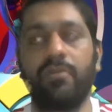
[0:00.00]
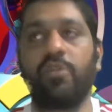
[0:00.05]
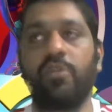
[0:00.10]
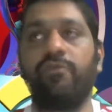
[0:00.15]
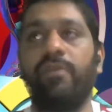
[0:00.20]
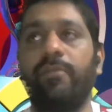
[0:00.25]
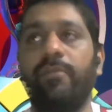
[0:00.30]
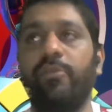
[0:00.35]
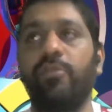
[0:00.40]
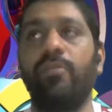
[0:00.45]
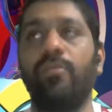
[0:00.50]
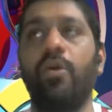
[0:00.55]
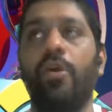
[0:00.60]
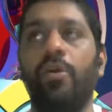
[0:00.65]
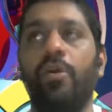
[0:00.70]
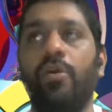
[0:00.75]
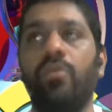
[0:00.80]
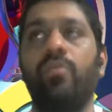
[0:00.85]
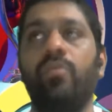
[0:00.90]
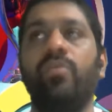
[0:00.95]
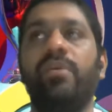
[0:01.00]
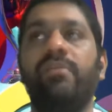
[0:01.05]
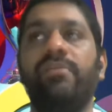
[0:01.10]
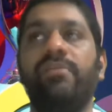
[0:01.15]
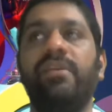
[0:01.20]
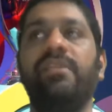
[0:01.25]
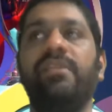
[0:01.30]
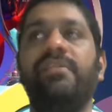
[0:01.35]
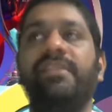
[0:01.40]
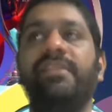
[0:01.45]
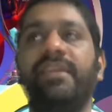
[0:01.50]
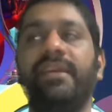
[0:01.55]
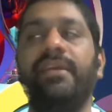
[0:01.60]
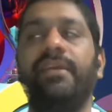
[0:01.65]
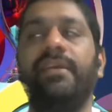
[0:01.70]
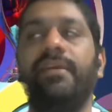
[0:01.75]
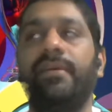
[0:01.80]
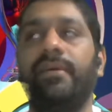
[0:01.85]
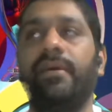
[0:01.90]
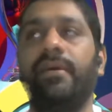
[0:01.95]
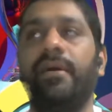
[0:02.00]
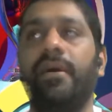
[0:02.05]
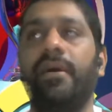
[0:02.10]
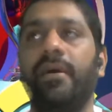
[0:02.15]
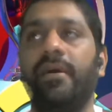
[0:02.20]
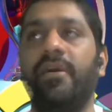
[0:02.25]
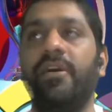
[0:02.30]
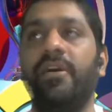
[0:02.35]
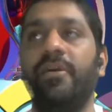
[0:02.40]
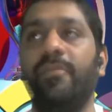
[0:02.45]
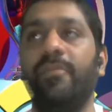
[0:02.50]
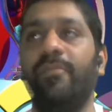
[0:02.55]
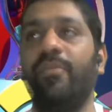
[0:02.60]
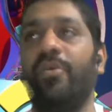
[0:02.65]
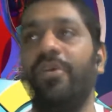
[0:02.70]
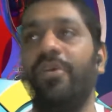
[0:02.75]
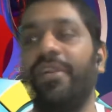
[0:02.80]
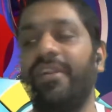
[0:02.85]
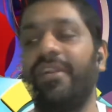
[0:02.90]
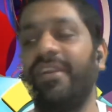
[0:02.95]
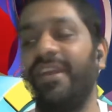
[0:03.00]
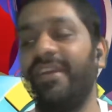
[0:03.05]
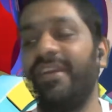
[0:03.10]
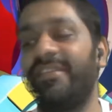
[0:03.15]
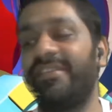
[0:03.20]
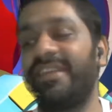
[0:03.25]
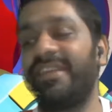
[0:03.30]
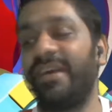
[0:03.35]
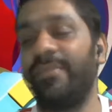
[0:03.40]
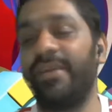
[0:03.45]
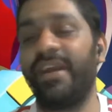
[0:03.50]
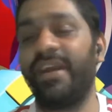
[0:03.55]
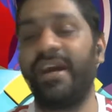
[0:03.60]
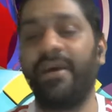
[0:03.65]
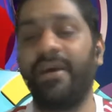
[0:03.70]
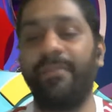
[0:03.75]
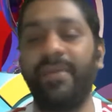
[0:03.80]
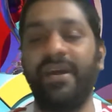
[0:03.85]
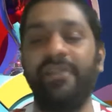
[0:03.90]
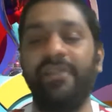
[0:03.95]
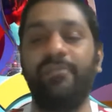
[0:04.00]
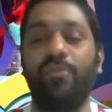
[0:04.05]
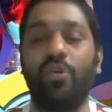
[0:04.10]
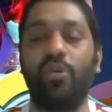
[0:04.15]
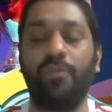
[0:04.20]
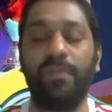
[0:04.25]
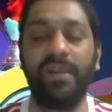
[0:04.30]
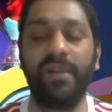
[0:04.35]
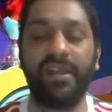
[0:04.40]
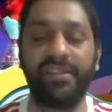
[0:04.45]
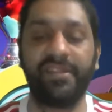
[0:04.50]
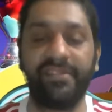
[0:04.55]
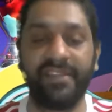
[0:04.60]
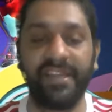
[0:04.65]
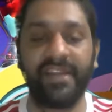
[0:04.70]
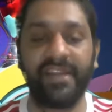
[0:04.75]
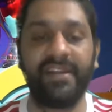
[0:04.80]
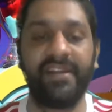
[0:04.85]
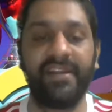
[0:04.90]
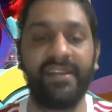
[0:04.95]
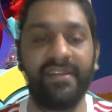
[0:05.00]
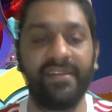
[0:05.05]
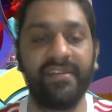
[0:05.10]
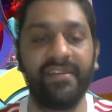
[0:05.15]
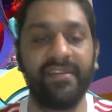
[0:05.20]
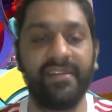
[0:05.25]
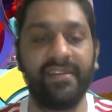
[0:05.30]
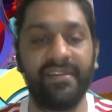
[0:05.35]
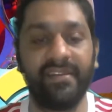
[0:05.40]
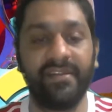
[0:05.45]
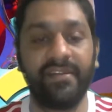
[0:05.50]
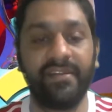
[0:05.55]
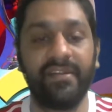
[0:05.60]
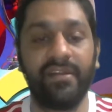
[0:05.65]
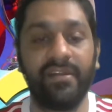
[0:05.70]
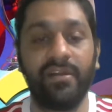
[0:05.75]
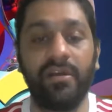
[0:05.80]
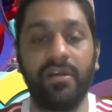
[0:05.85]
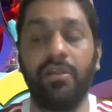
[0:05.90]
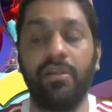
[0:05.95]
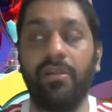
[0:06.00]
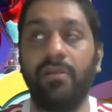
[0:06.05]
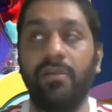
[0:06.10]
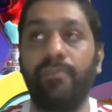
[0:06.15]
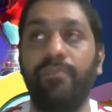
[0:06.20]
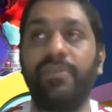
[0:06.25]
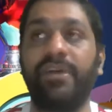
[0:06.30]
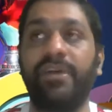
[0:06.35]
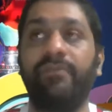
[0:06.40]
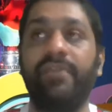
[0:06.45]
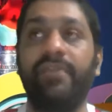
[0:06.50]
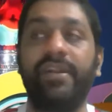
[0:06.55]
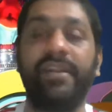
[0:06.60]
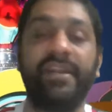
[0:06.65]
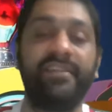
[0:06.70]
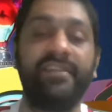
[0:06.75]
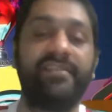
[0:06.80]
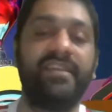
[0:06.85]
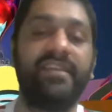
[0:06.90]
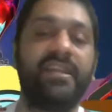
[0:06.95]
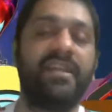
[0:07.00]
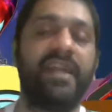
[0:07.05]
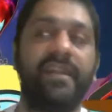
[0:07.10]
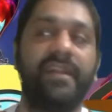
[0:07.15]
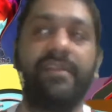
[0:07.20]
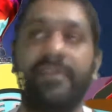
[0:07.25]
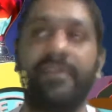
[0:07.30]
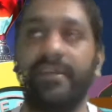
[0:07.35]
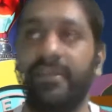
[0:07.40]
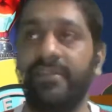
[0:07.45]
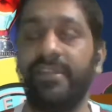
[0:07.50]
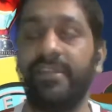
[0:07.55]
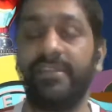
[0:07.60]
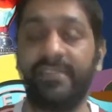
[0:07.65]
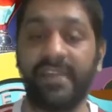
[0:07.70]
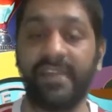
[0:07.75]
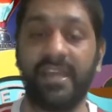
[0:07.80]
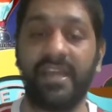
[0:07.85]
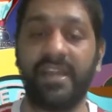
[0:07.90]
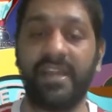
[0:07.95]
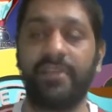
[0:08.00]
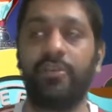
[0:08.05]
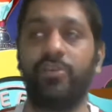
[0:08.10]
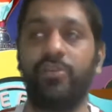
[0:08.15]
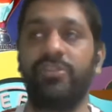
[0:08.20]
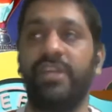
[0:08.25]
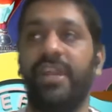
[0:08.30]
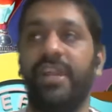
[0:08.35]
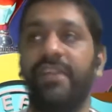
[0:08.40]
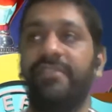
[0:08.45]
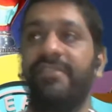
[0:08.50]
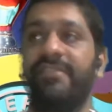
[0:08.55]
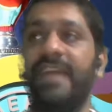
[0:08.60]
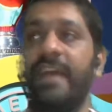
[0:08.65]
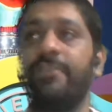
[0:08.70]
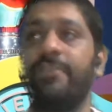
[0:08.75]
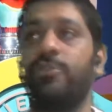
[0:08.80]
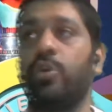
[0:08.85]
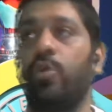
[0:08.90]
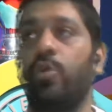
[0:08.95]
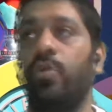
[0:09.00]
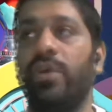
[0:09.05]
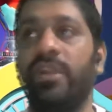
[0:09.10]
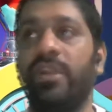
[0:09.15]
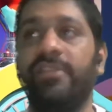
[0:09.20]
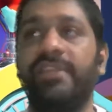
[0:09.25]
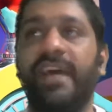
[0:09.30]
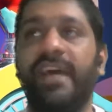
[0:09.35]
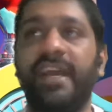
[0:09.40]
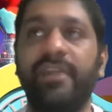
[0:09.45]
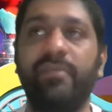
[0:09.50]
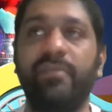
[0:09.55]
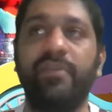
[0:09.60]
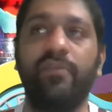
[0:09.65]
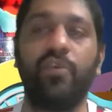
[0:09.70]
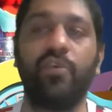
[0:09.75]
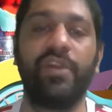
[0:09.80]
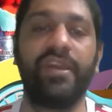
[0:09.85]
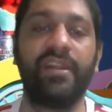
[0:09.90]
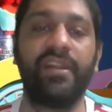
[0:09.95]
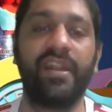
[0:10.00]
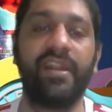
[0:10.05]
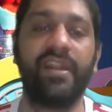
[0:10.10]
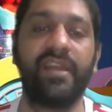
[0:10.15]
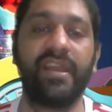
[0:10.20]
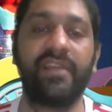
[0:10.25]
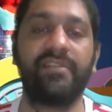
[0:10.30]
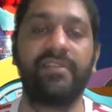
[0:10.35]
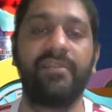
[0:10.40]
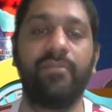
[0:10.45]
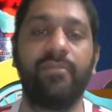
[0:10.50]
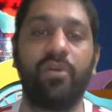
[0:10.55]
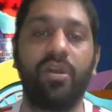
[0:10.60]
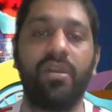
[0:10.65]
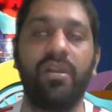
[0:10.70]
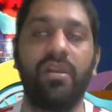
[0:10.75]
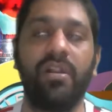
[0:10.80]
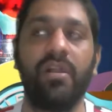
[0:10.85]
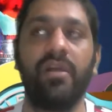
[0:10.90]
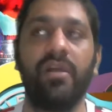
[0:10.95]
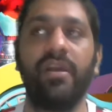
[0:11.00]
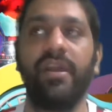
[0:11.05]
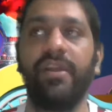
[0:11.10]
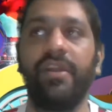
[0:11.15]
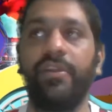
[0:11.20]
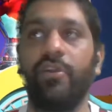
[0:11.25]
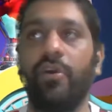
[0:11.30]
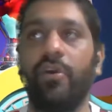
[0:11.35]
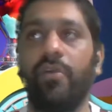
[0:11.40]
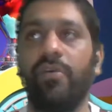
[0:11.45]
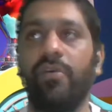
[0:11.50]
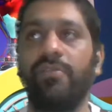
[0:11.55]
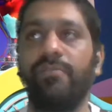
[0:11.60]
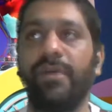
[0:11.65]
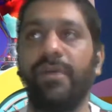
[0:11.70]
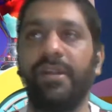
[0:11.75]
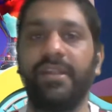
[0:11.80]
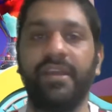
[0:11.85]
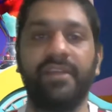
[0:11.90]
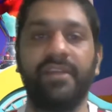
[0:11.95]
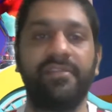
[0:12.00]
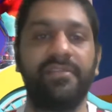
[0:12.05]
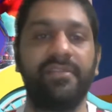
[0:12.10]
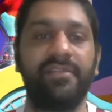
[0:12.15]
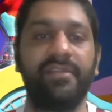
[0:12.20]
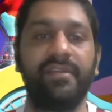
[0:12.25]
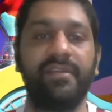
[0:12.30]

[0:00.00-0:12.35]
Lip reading: From tomorrow, we will see more links coming up and more players linked. Someone did say that Jadon Sancho will sign before England kicks the ball in Euros. But yes,